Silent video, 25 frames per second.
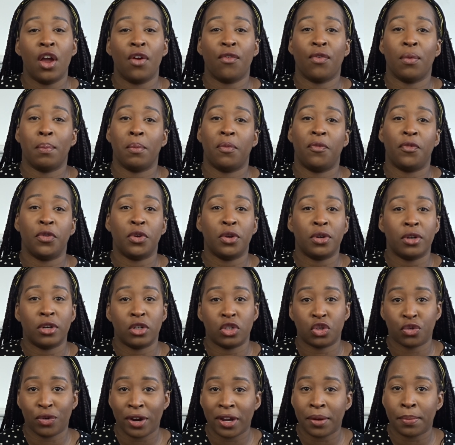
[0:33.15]
from food
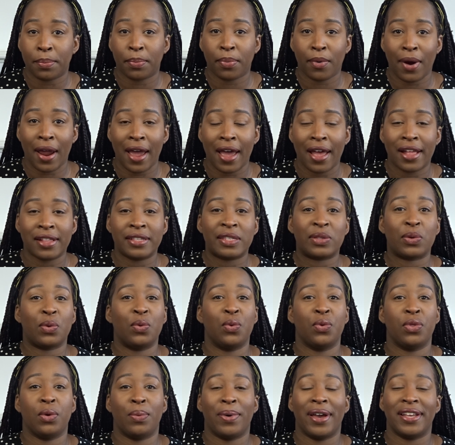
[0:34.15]
and drink brands
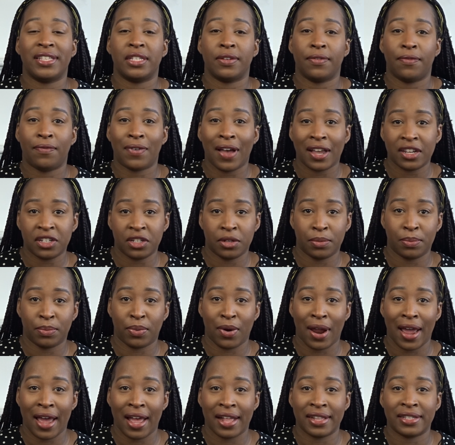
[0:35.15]
all the way to fashion
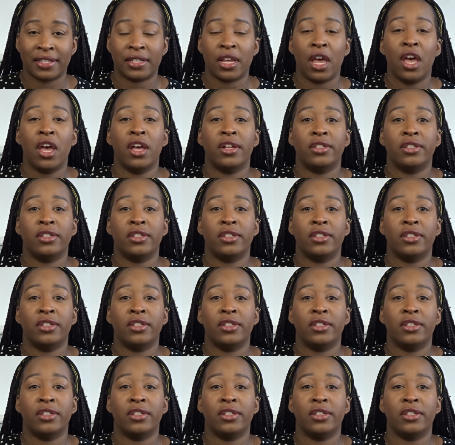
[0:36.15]
brands,